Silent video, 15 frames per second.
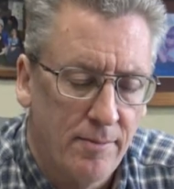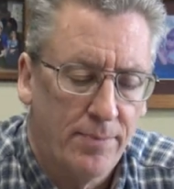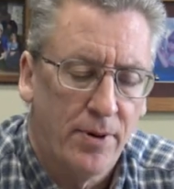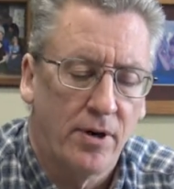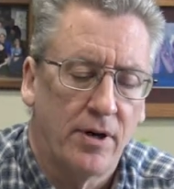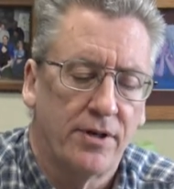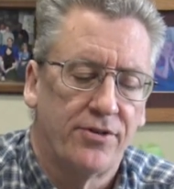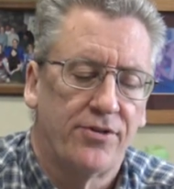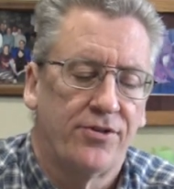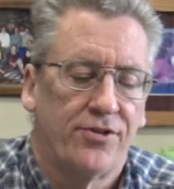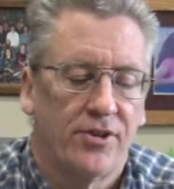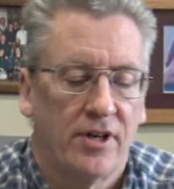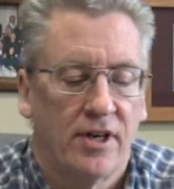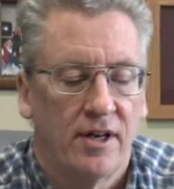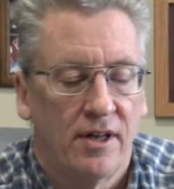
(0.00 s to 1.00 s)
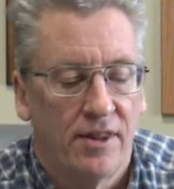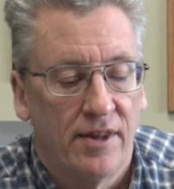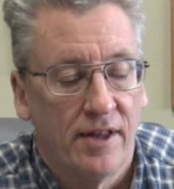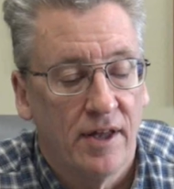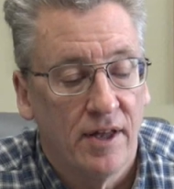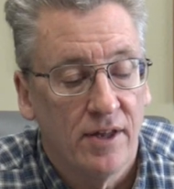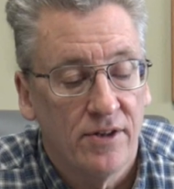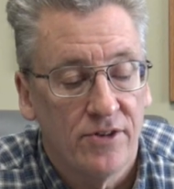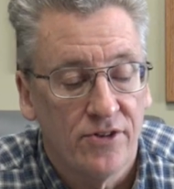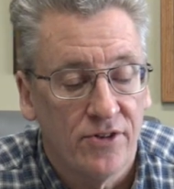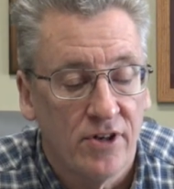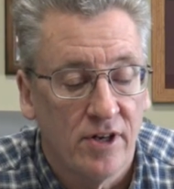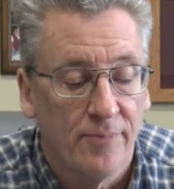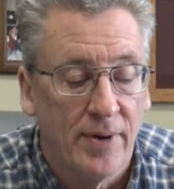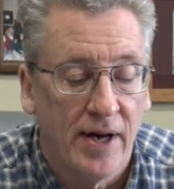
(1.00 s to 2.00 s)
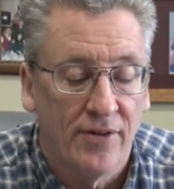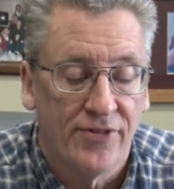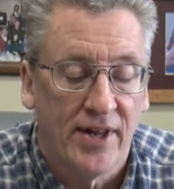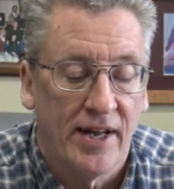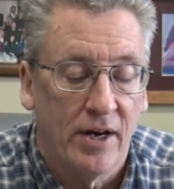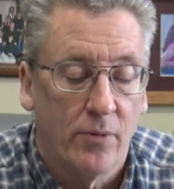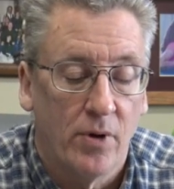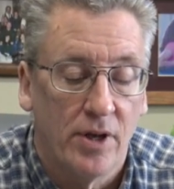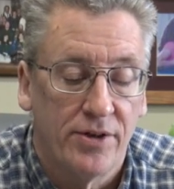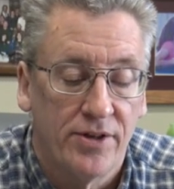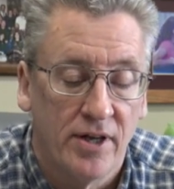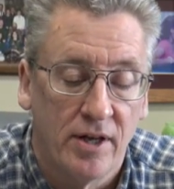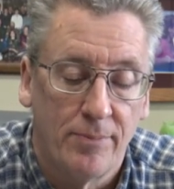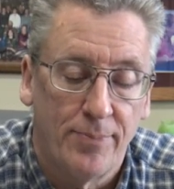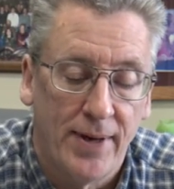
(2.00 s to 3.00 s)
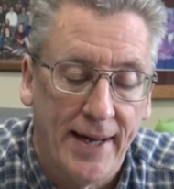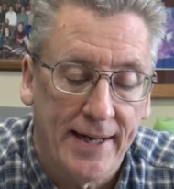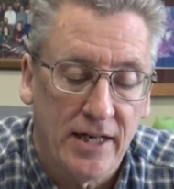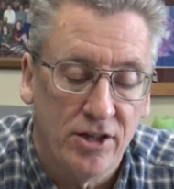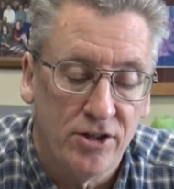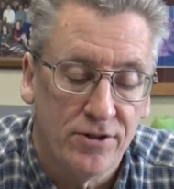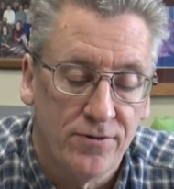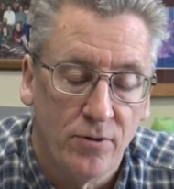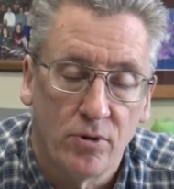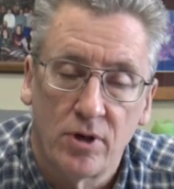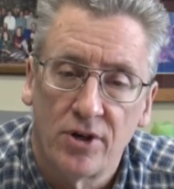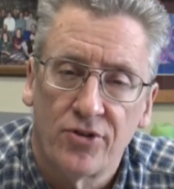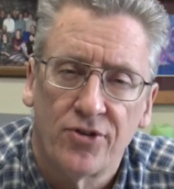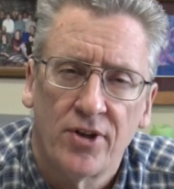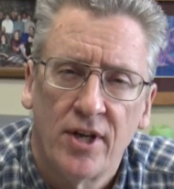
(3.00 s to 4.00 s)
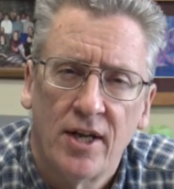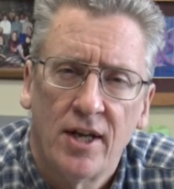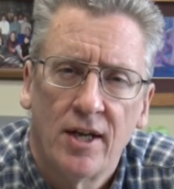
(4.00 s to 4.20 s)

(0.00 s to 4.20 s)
parts about that I wanted to unpackage for us.